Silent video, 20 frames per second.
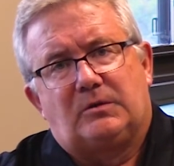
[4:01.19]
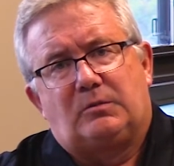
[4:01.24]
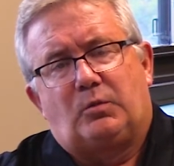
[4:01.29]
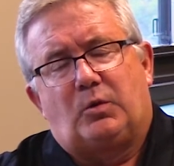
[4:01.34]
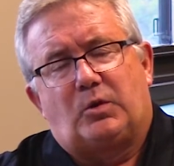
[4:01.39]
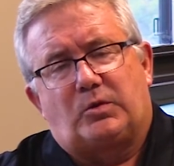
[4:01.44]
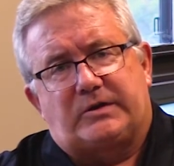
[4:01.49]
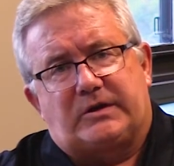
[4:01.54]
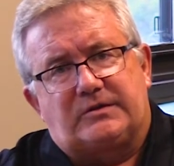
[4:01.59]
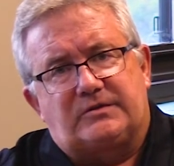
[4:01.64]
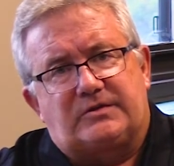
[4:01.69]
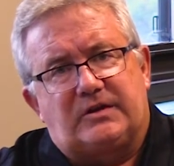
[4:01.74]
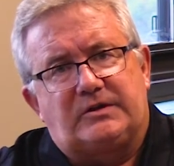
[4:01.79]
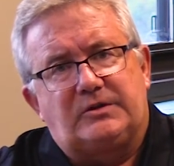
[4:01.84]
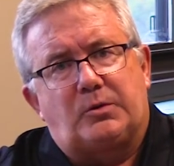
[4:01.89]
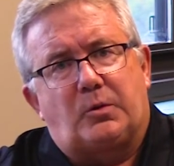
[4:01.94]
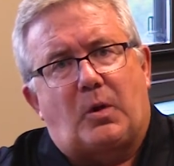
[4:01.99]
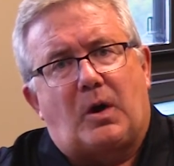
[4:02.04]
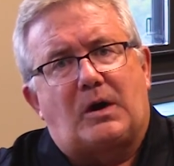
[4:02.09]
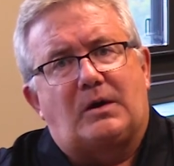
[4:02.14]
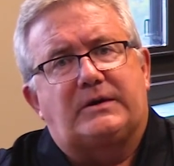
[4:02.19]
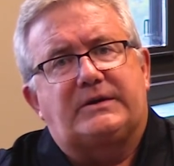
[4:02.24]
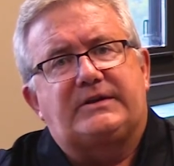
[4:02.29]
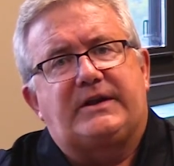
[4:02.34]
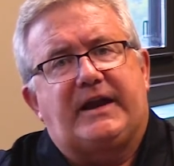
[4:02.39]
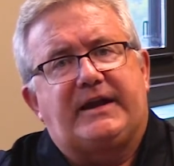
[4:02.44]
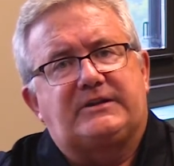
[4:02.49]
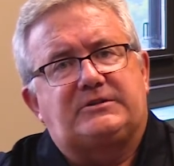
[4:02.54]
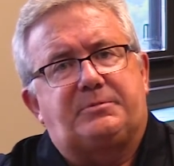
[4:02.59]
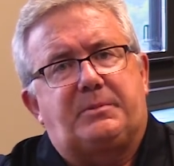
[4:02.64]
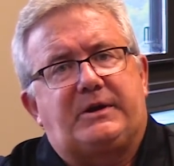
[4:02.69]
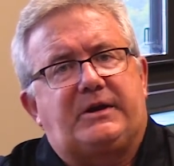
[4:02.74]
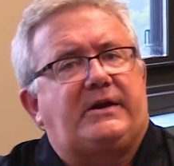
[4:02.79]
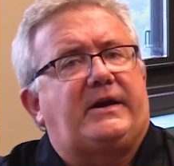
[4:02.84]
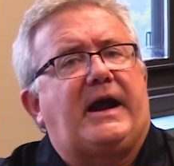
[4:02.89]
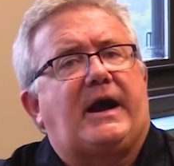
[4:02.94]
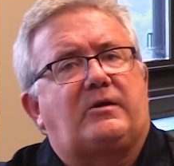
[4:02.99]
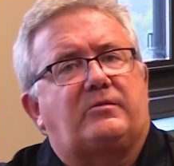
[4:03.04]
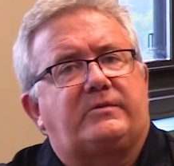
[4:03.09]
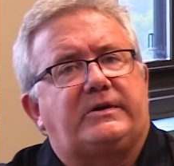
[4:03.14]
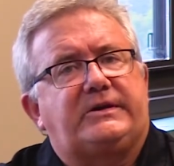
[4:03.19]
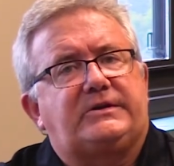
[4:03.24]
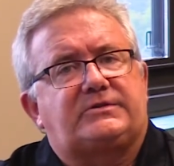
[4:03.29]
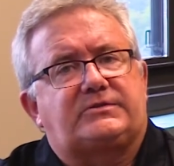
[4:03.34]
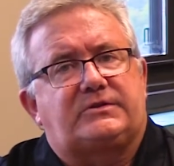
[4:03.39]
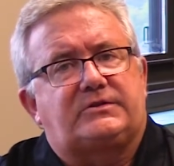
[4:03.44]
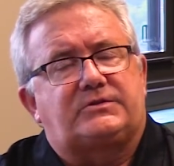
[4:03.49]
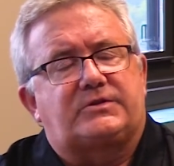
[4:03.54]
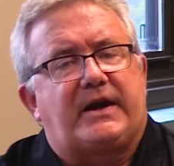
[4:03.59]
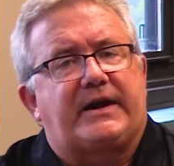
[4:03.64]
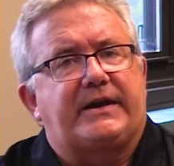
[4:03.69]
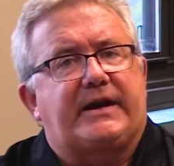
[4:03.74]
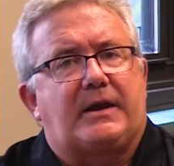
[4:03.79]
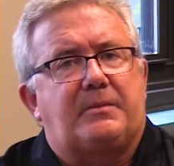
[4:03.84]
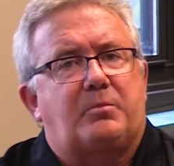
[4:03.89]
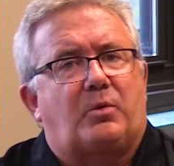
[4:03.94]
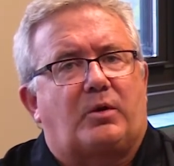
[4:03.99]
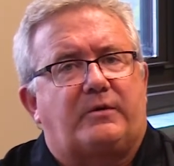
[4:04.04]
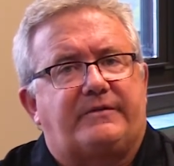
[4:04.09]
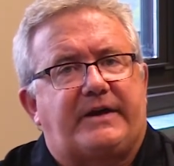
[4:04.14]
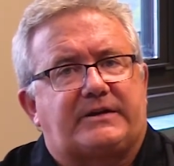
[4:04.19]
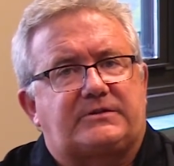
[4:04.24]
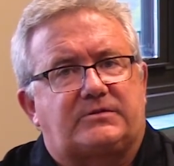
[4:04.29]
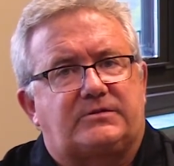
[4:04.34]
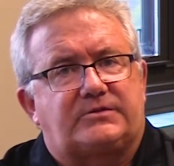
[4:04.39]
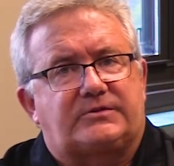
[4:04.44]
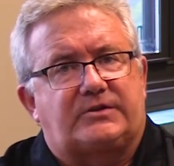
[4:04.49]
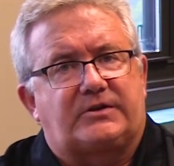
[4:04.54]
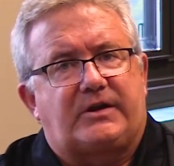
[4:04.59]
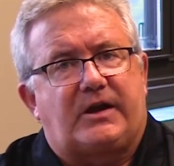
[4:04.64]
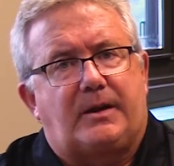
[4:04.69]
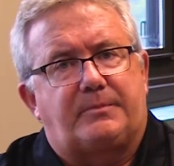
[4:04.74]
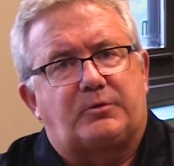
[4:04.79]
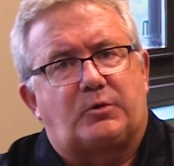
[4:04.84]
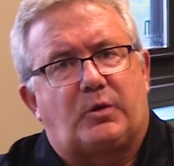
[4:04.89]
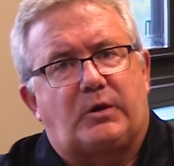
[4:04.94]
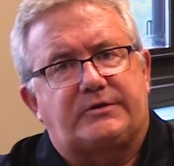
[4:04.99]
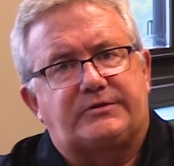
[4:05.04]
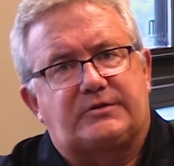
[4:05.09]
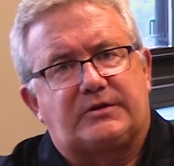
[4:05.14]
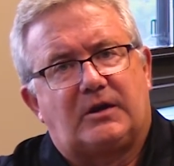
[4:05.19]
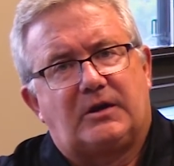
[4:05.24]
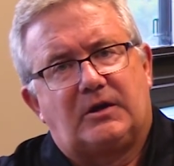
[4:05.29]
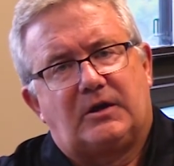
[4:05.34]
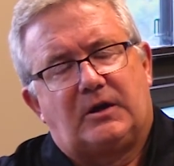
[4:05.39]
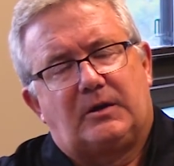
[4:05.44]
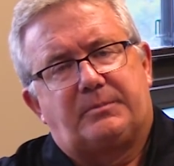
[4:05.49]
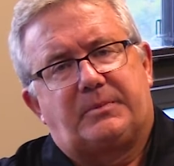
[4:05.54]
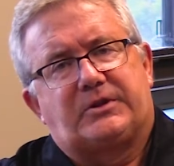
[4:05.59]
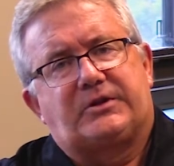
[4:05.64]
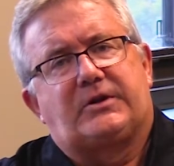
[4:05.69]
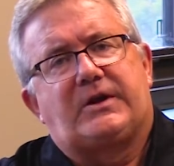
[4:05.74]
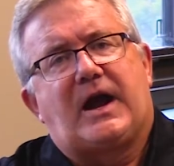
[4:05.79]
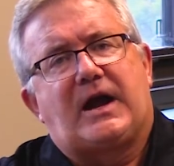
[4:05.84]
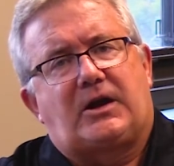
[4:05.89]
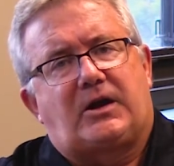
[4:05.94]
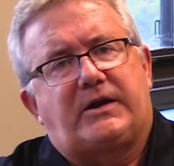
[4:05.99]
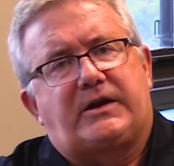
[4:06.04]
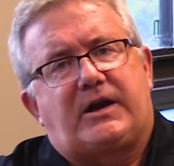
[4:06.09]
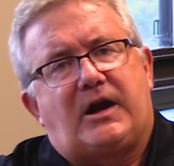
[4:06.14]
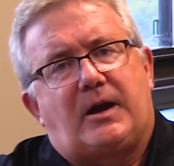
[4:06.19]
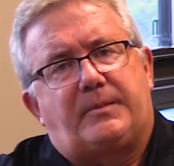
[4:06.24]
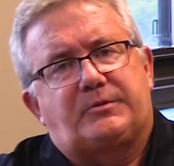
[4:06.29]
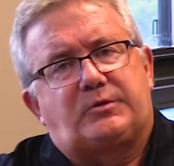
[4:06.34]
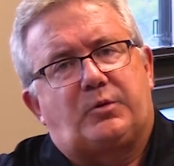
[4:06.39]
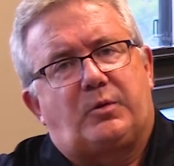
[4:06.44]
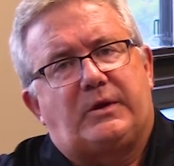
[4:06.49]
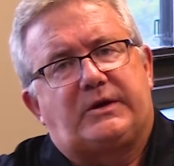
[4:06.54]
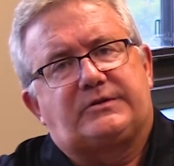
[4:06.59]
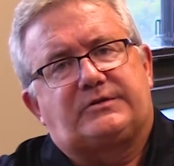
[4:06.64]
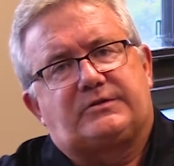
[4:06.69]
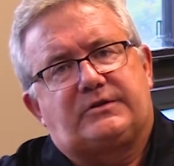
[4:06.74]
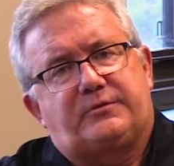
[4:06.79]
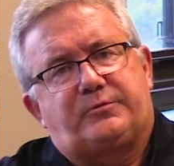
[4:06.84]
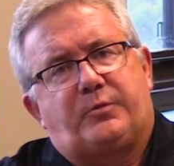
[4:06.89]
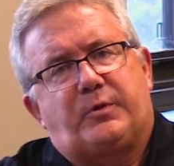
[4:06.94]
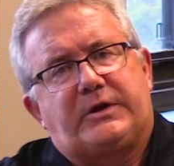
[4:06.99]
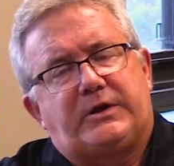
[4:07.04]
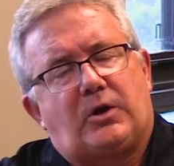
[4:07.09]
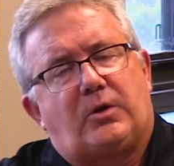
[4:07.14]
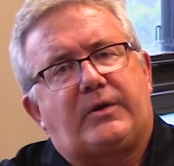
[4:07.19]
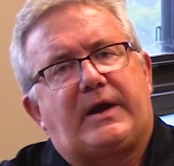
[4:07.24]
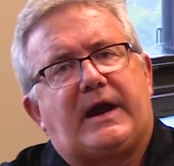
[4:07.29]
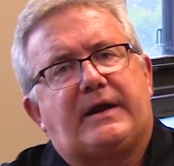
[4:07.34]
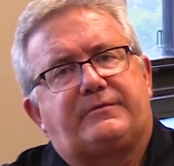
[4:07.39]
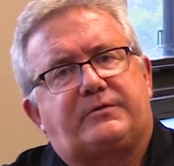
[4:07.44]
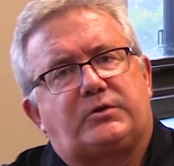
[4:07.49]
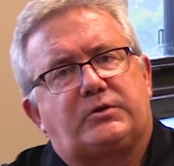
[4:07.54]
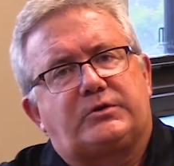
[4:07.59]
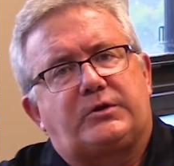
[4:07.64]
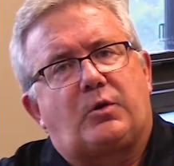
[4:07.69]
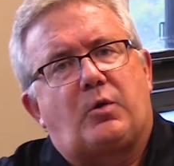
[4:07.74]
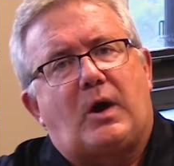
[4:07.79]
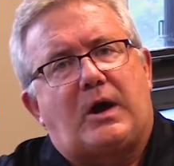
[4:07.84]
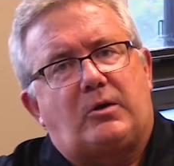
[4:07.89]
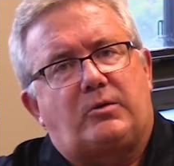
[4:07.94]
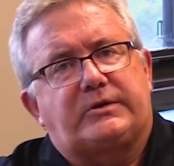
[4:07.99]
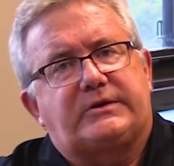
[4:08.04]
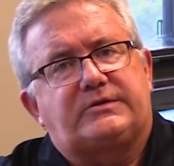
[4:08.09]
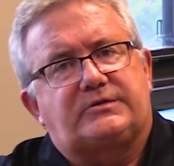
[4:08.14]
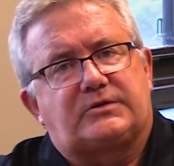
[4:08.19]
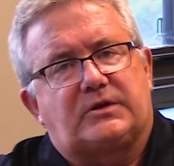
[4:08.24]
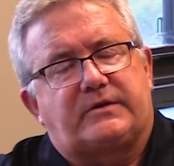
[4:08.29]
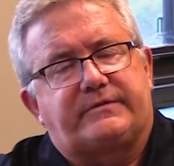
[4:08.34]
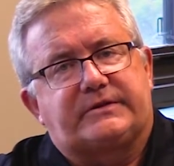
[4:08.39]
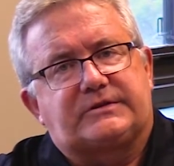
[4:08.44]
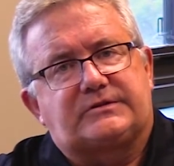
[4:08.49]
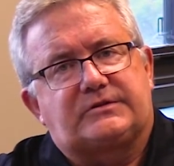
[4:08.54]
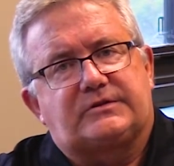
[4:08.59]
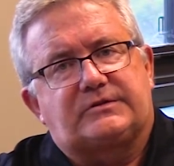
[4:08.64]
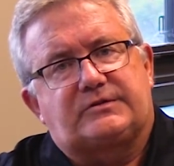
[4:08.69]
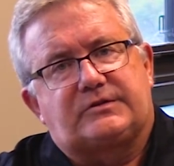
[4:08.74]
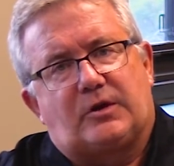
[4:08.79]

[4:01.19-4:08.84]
We'll continue our engagement and outreach to try to get more veterans to come to us, but they're not going to come to us if we don't have good quality services.